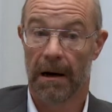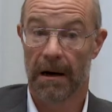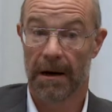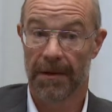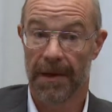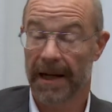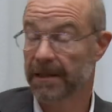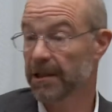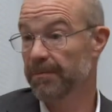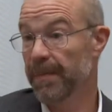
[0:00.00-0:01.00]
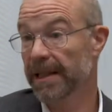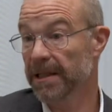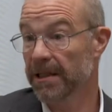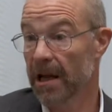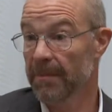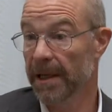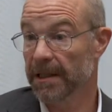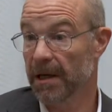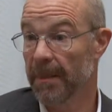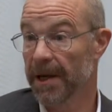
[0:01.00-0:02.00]
Uh, that's best done by
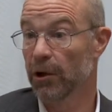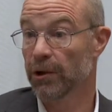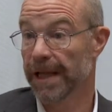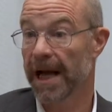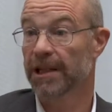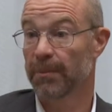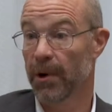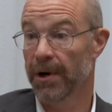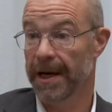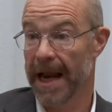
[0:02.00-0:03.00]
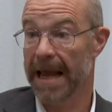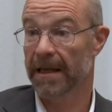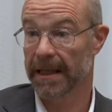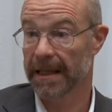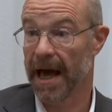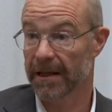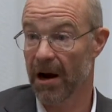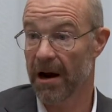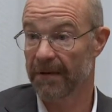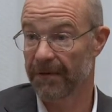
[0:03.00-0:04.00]
somebody who's expert in handling that
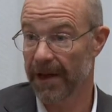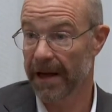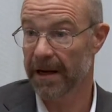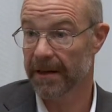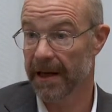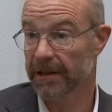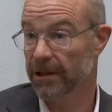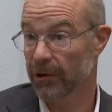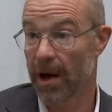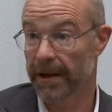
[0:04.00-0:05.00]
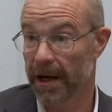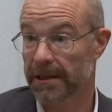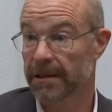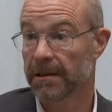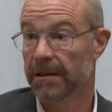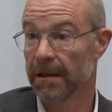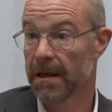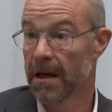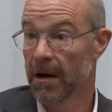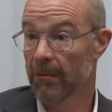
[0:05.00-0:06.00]
kind of thing, and that's not us.
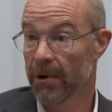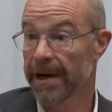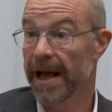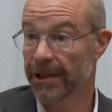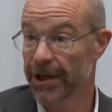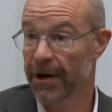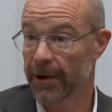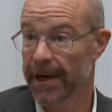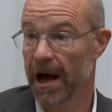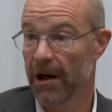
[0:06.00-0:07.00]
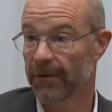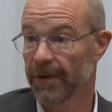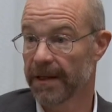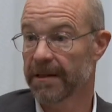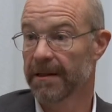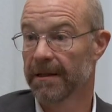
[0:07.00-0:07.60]
We're an engineering outfit.